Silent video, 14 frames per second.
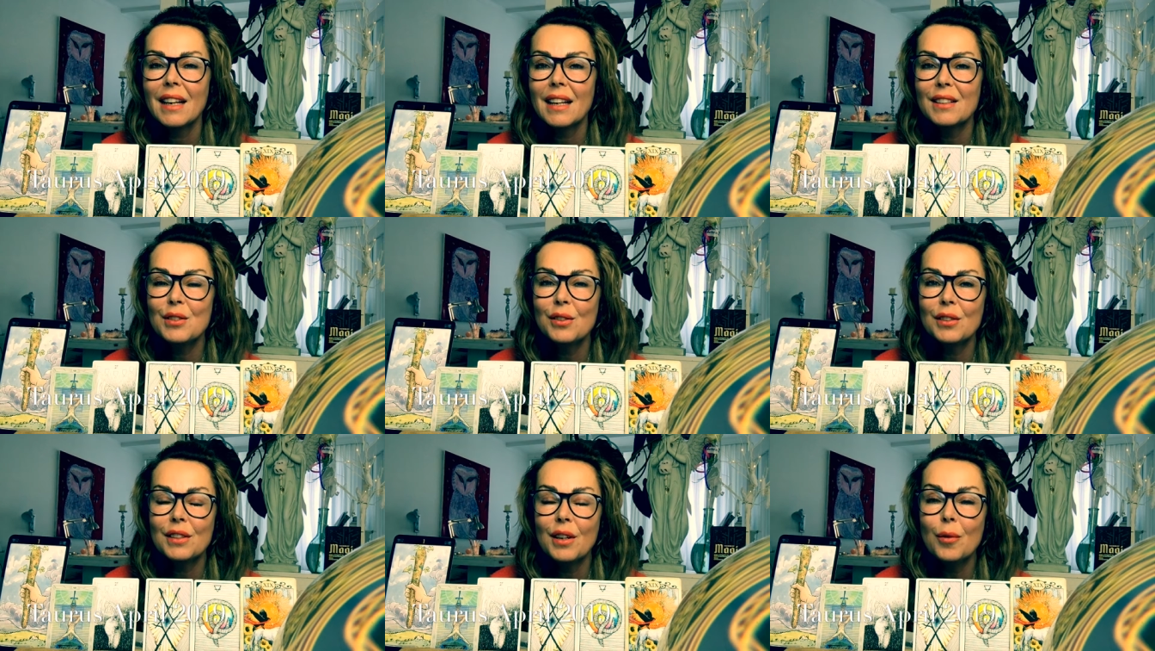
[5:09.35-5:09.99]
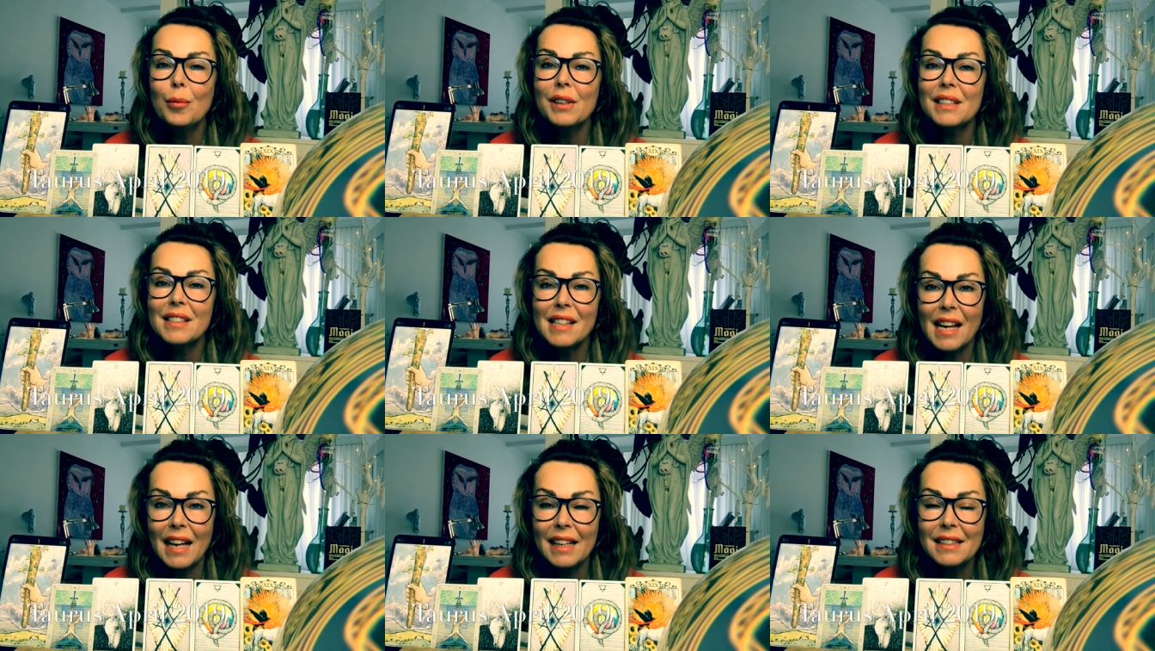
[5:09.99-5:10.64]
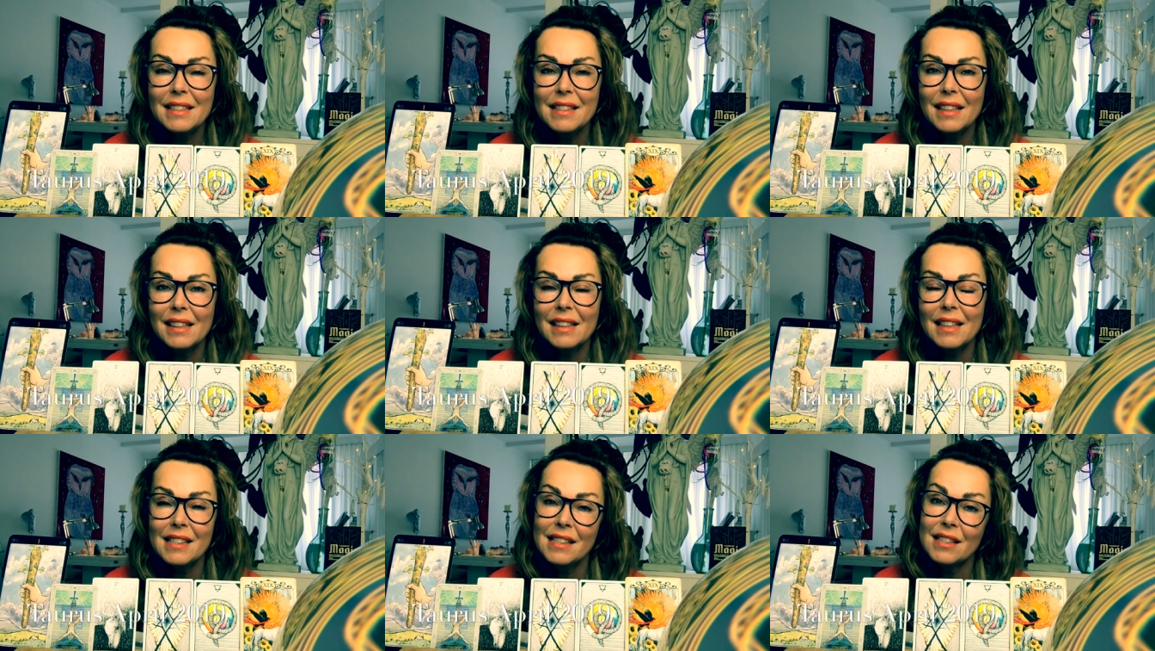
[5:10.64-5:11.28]
and your number is 8,
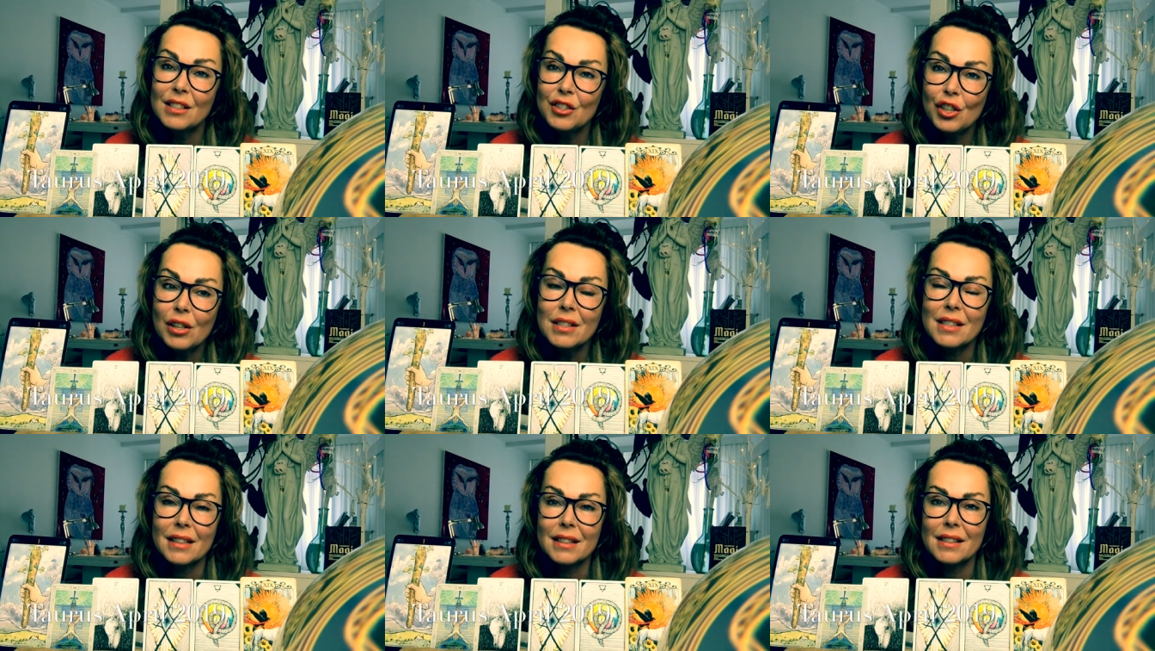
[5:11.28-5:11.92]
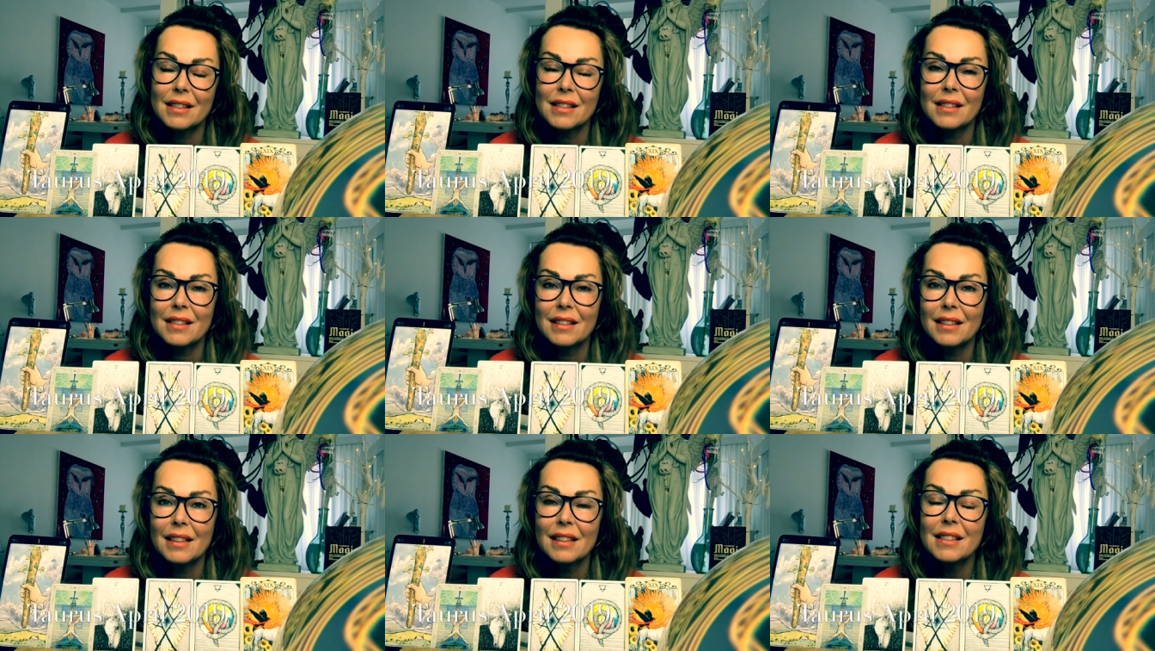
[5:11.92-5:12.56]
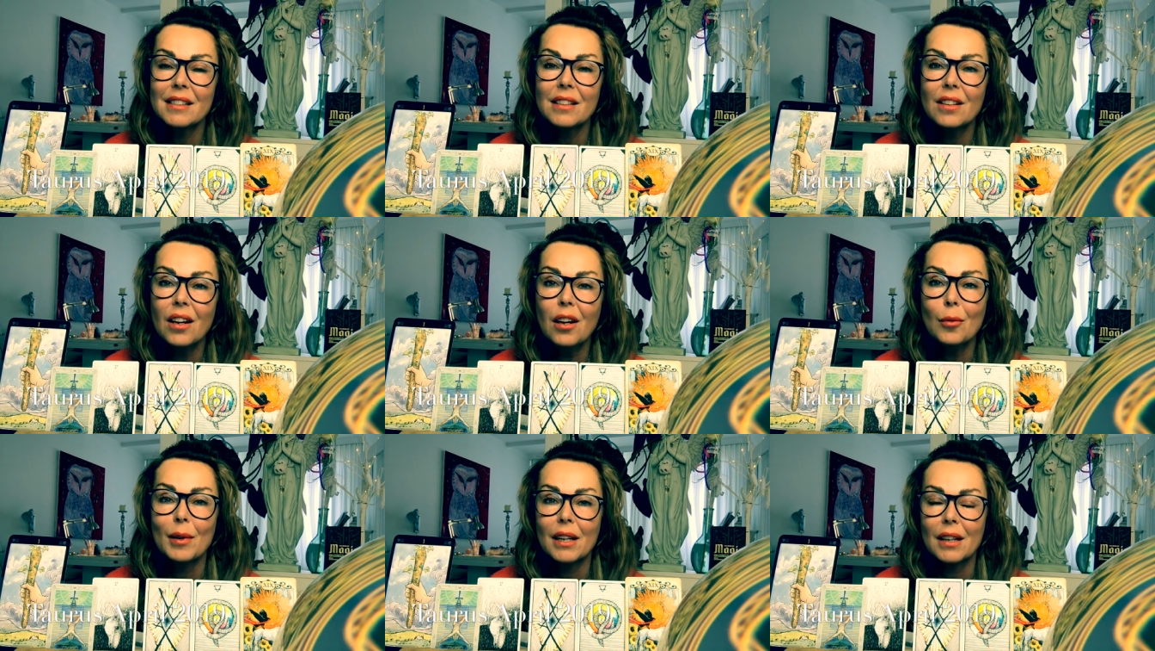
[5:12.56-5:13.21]
and that's justice. It's a
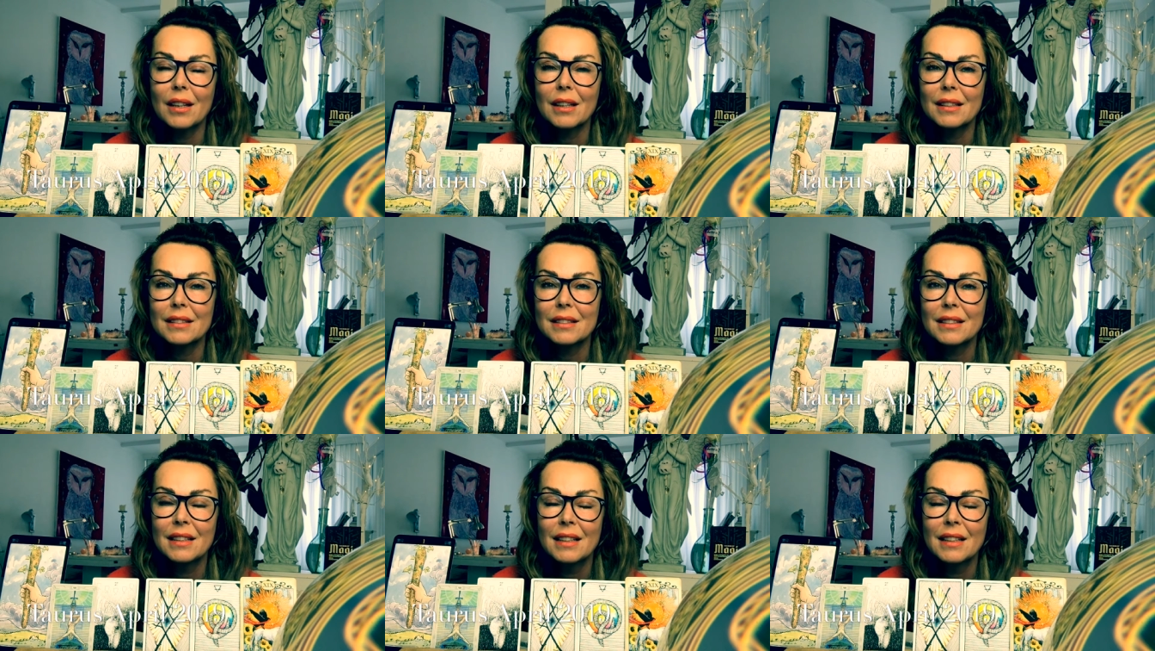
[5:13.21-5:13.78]
karma card.